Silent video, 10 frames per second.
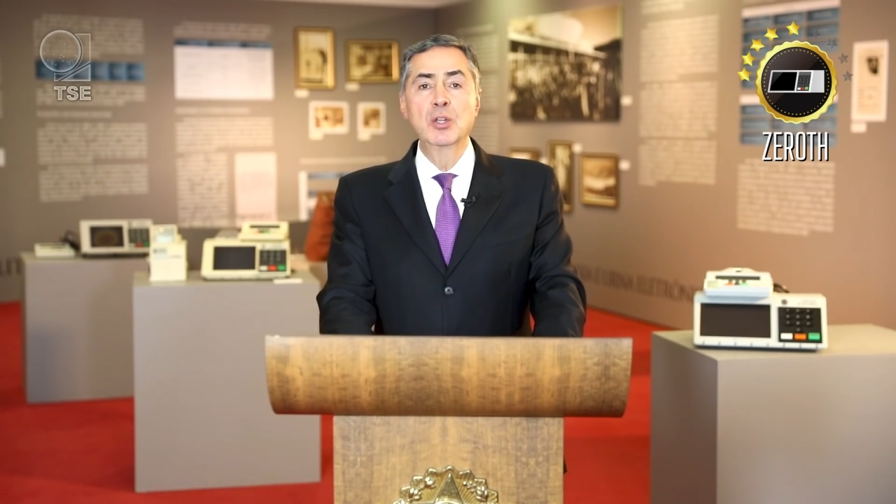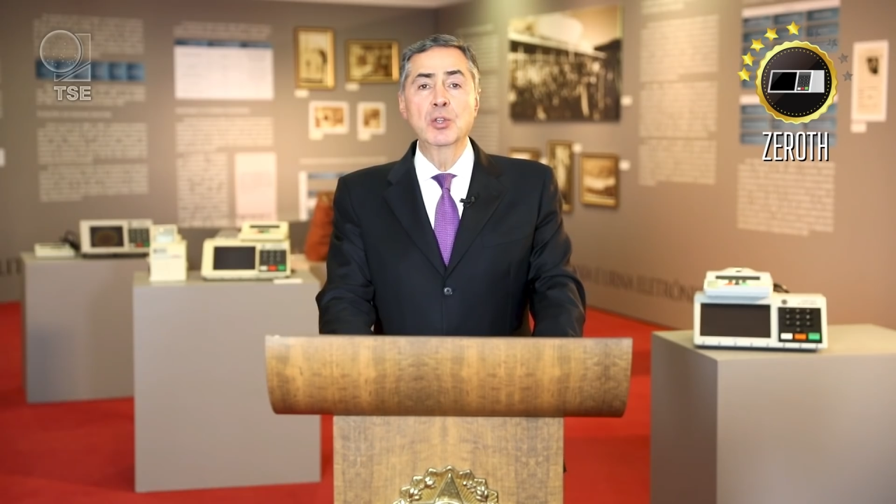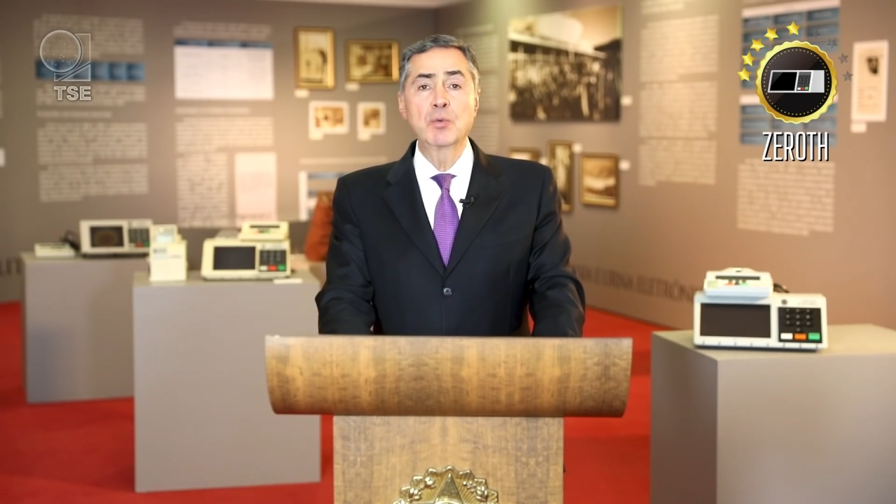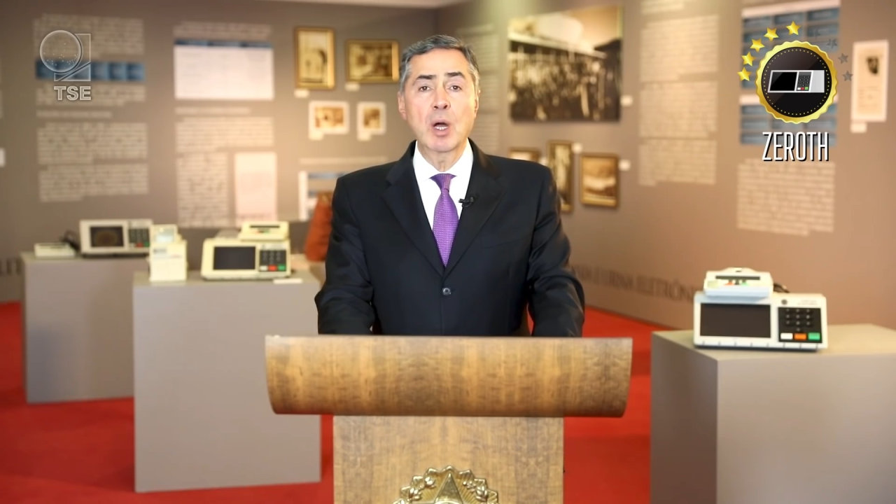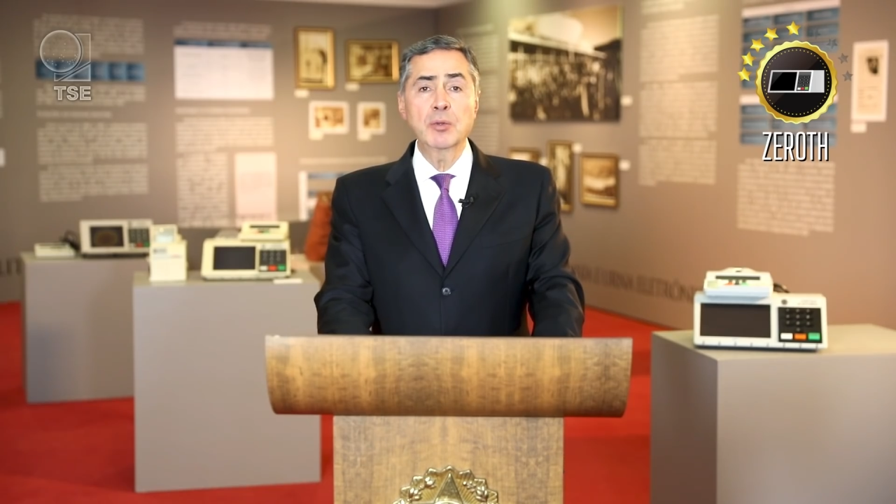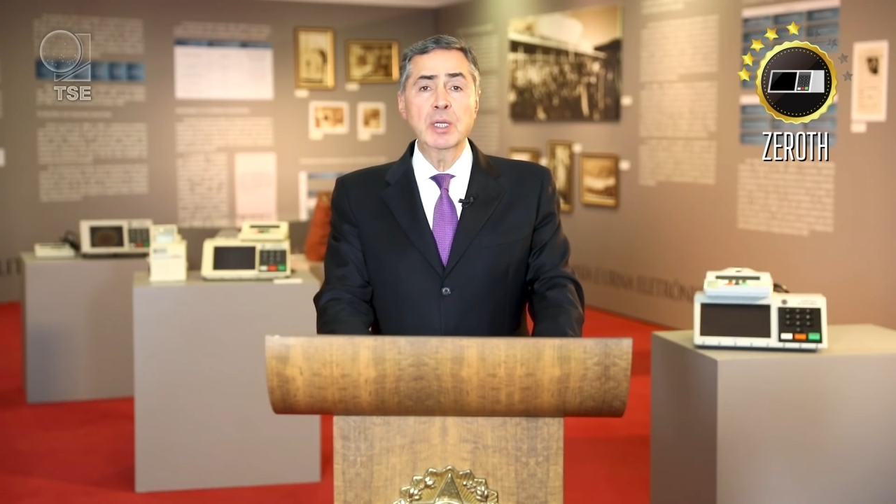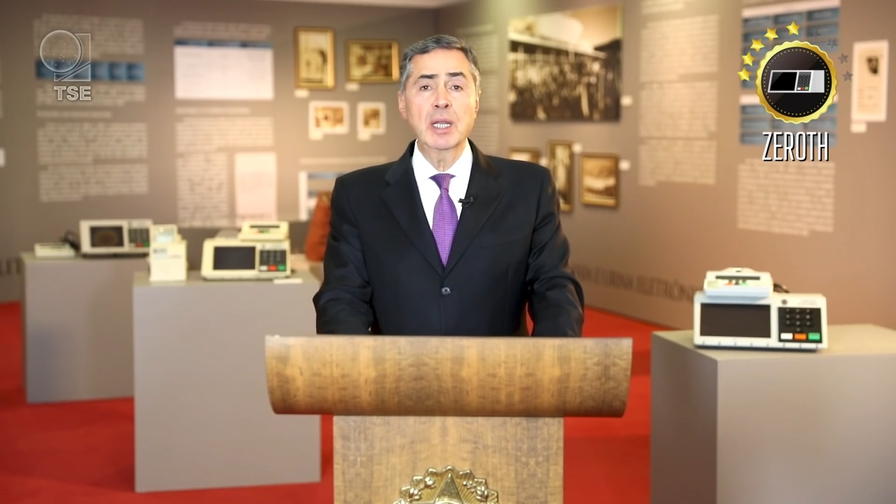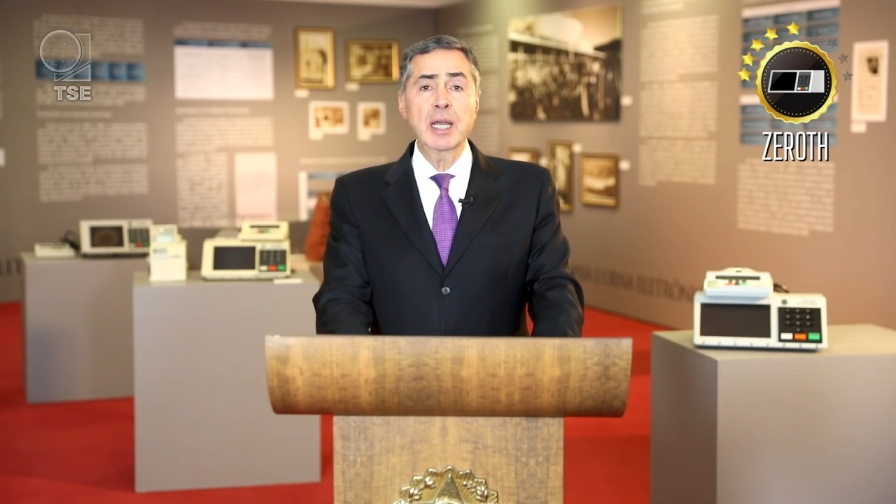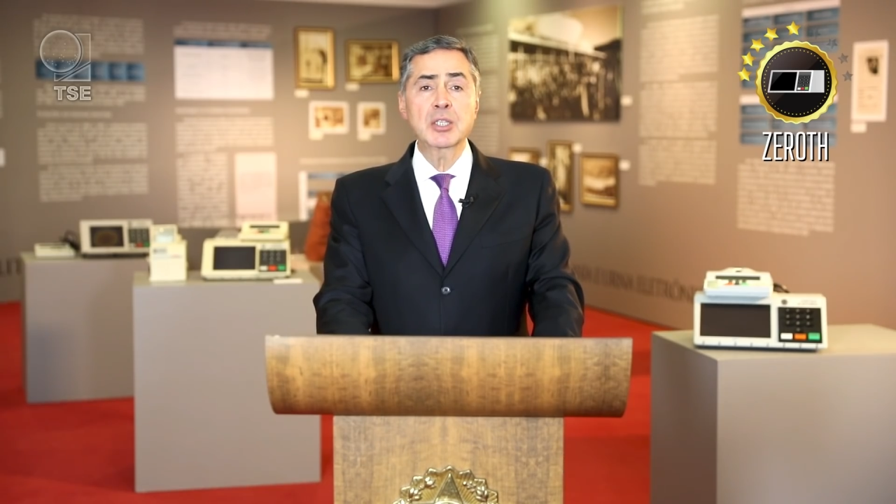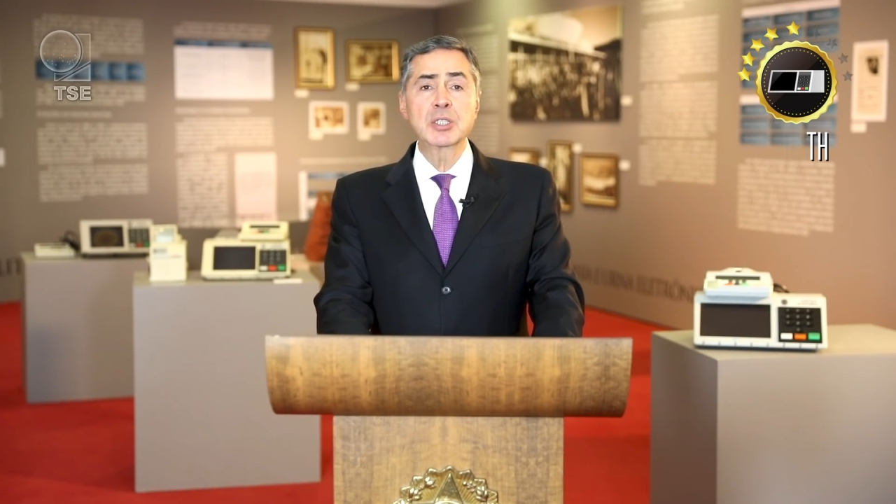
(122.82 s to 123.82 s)
Throughout
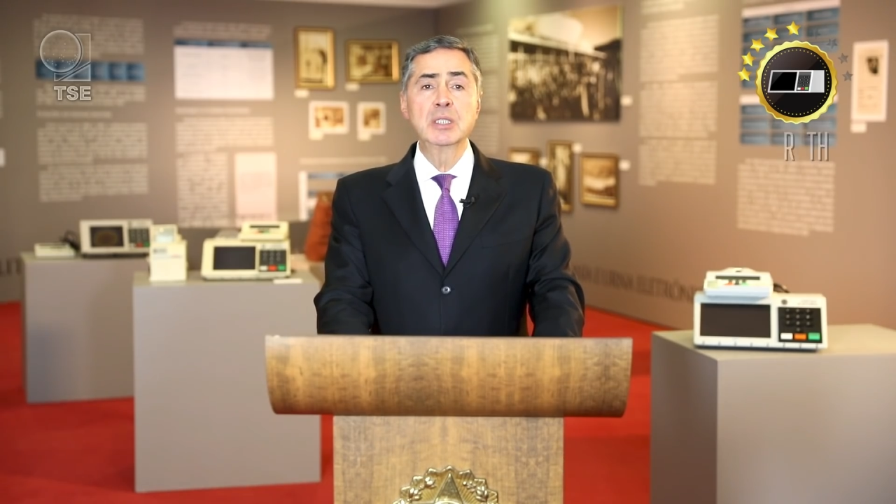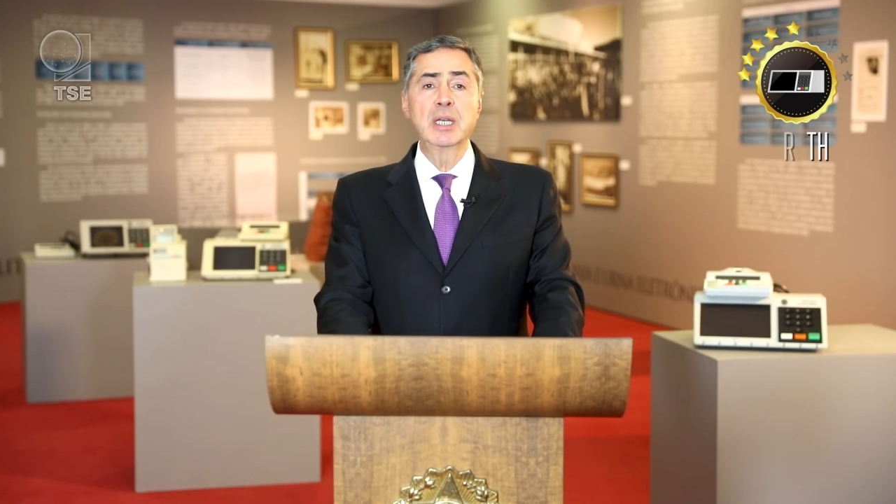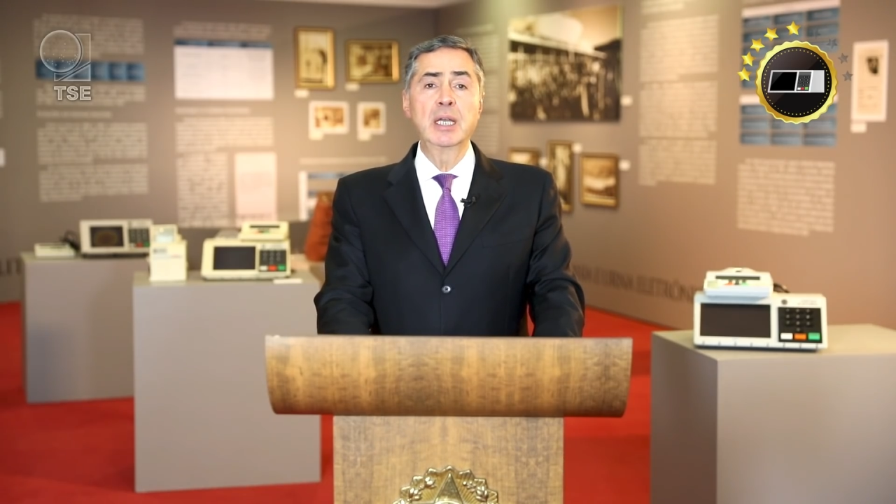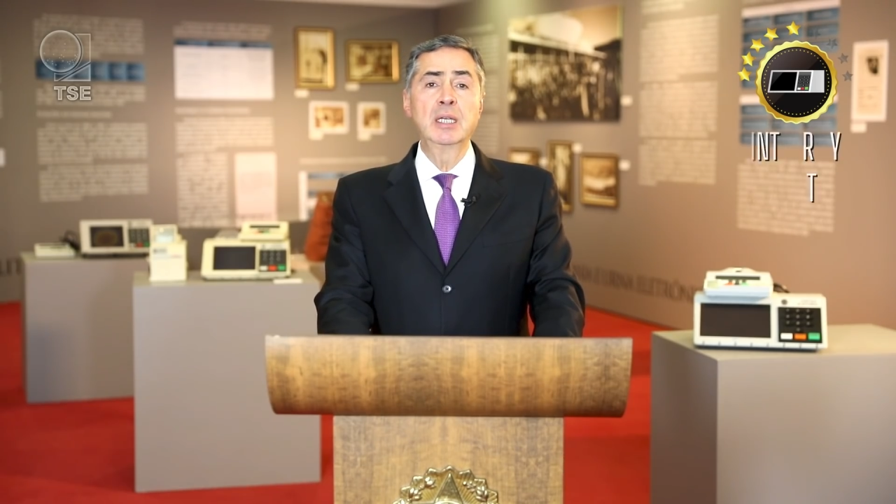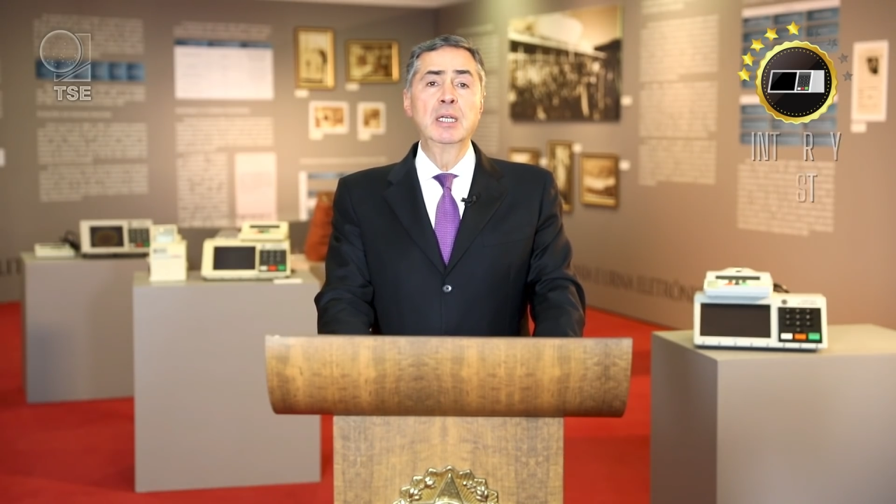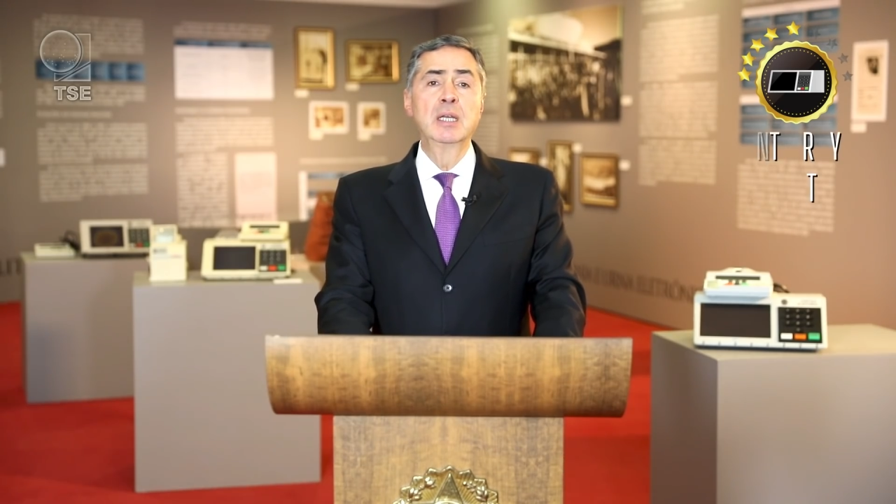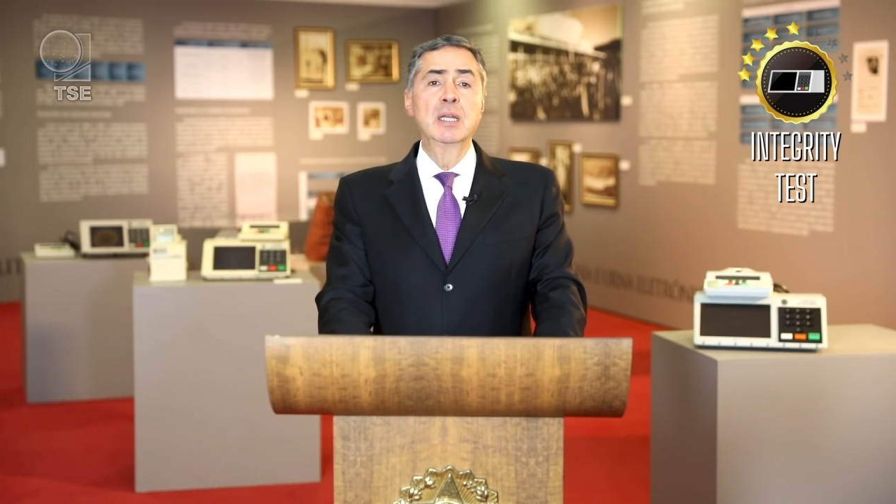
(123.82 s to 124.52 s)
election day,